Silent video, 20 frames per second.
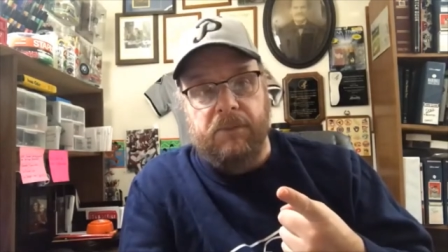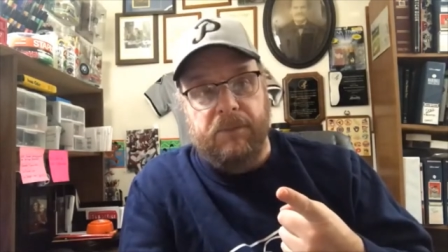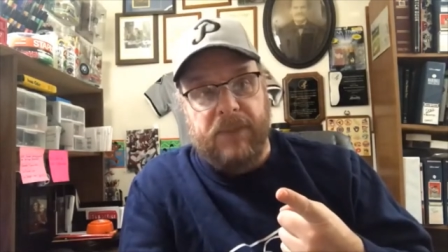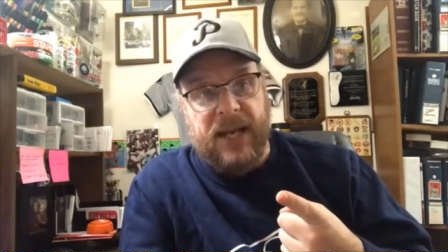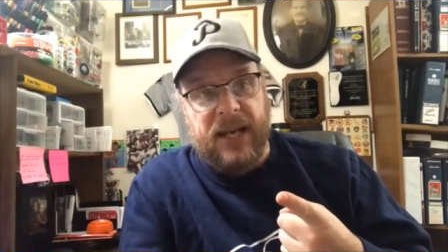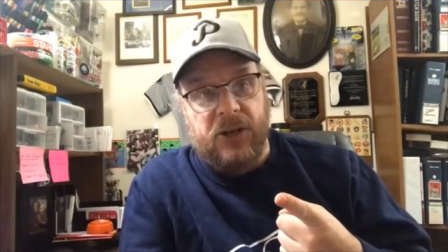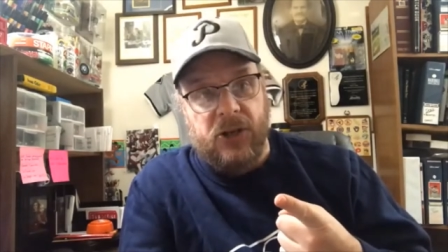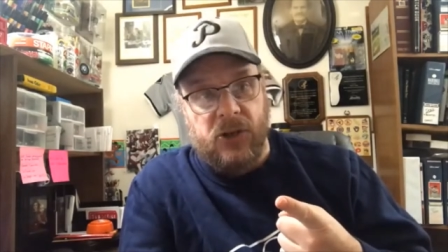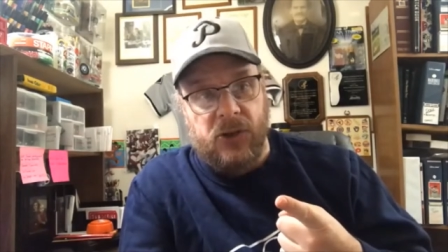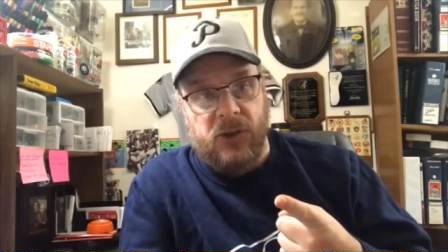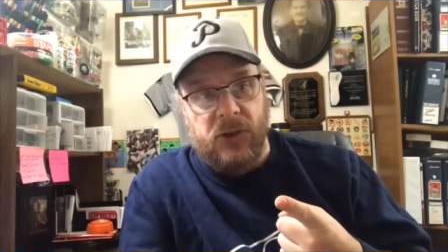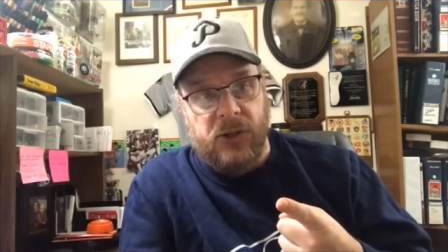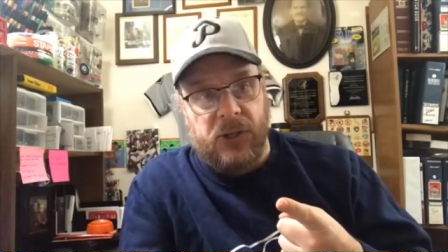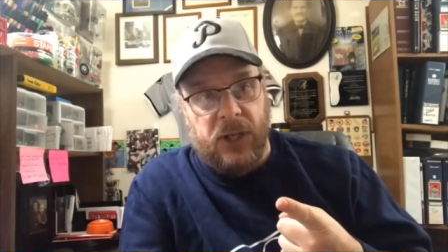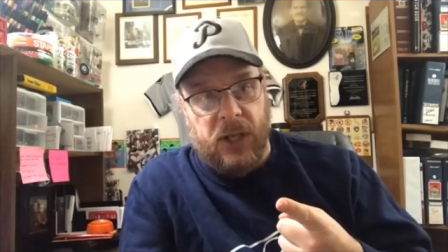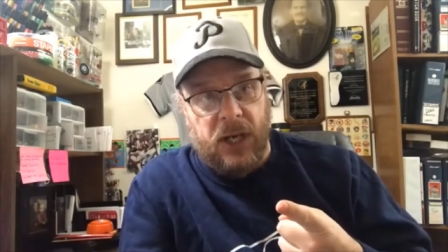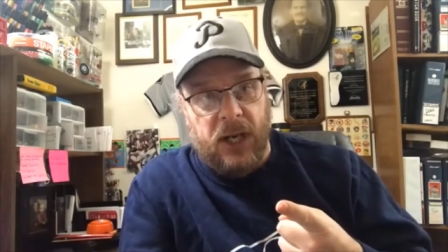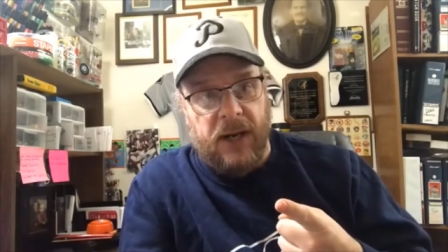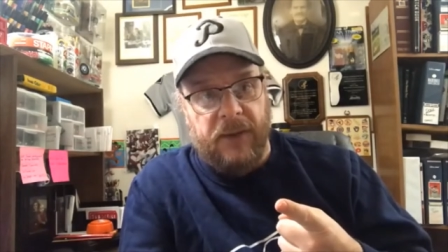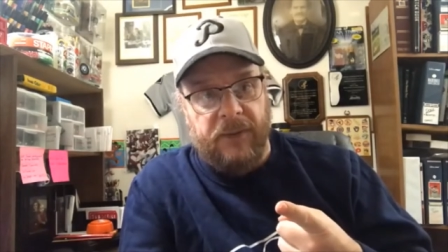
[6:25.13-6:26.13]
pitchers
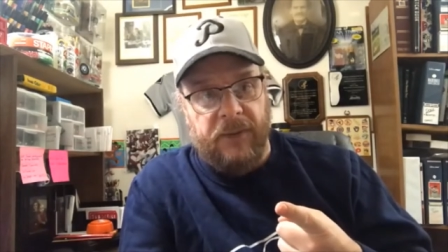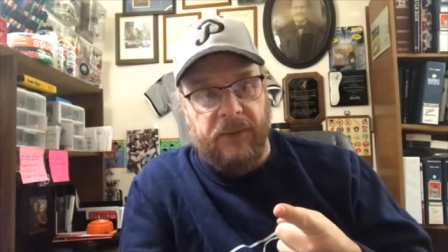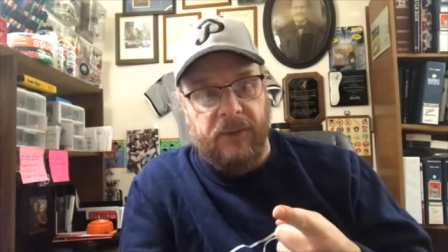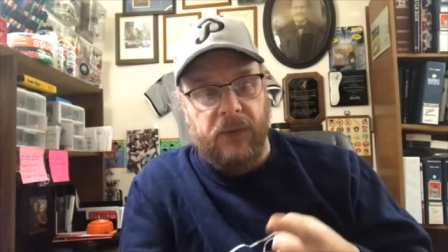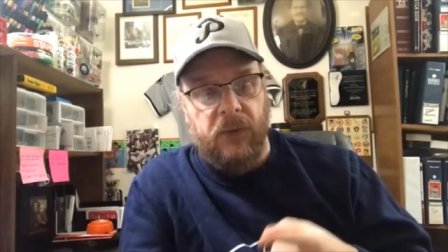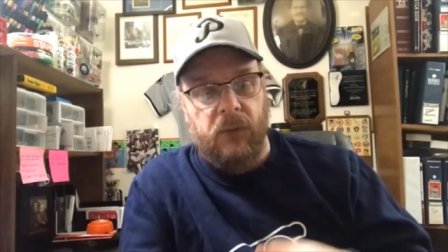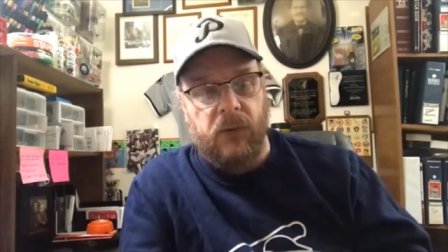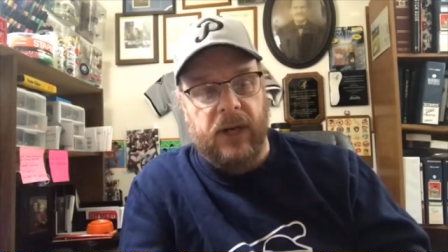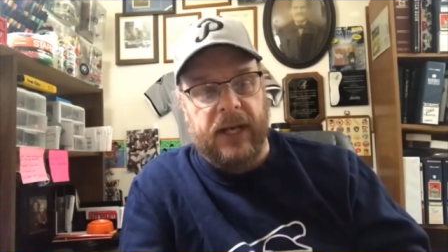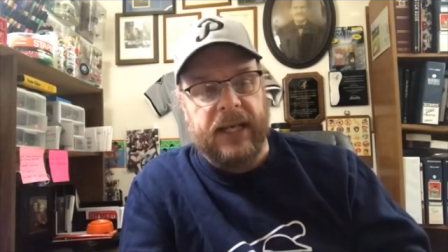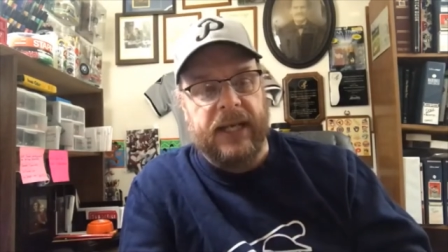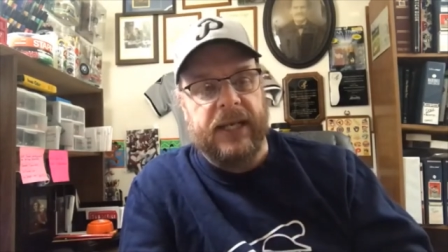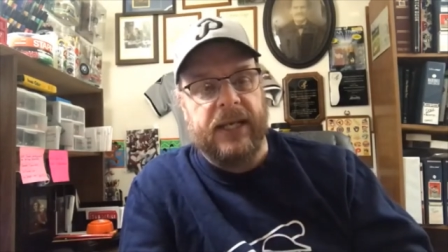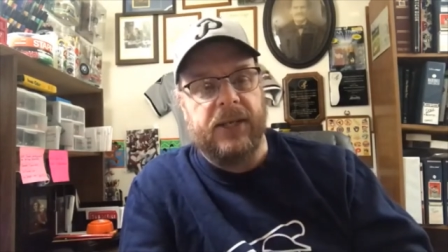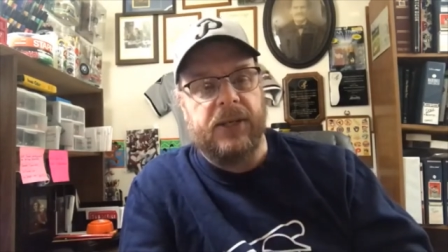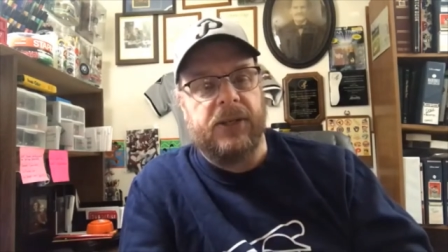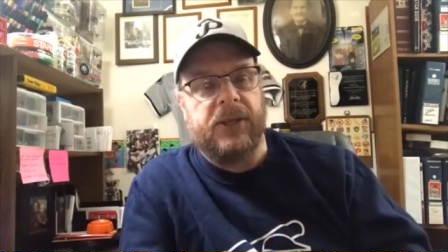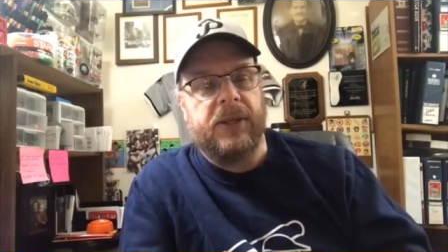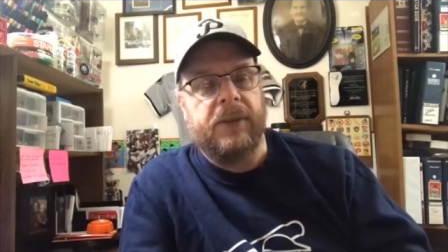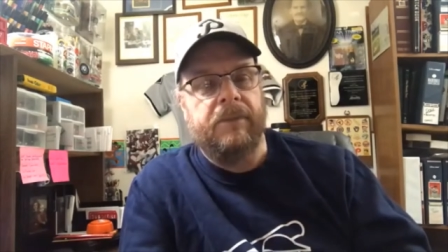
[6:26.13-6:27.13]
off of the
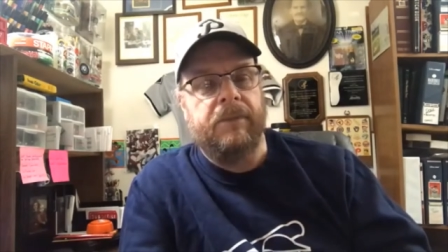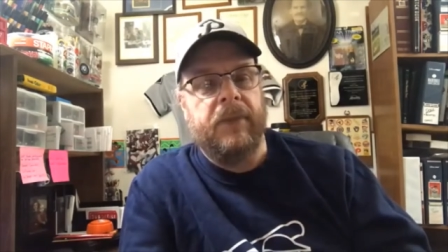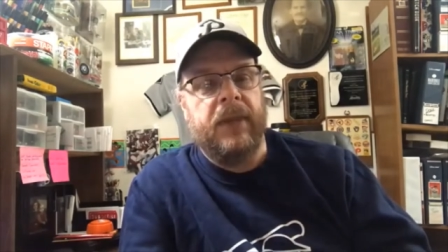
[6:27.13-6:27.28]
Rays